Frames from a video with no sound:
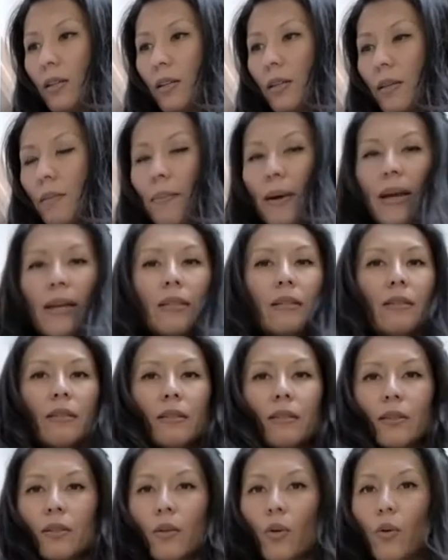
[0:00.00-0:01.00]
bed
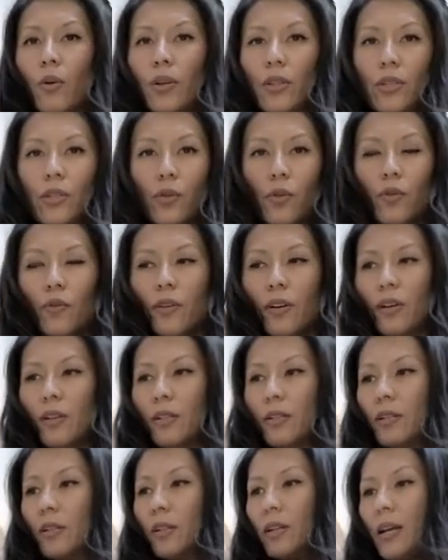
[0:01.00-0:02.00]
or the sofa,
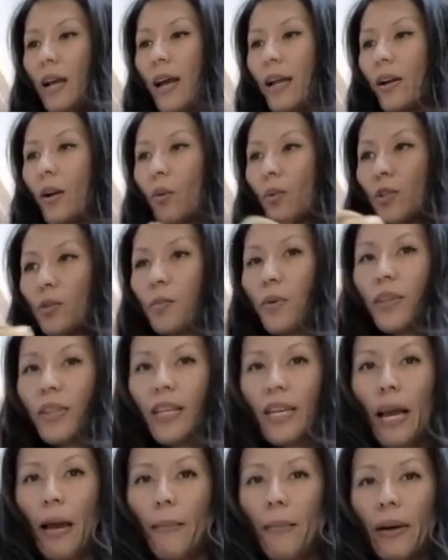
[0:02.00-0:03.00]
and always put the
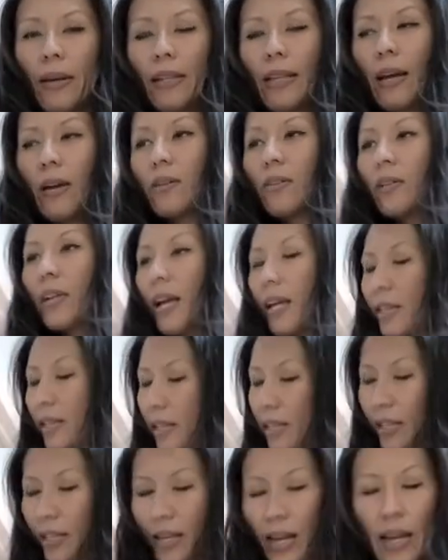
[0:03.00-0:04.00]
cat back down.
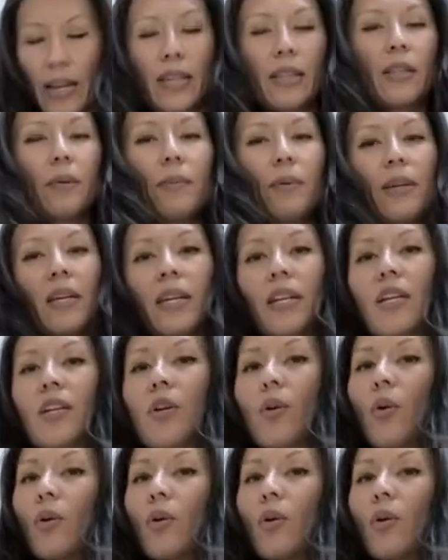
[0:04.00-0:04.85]
And again, in the beginning, you're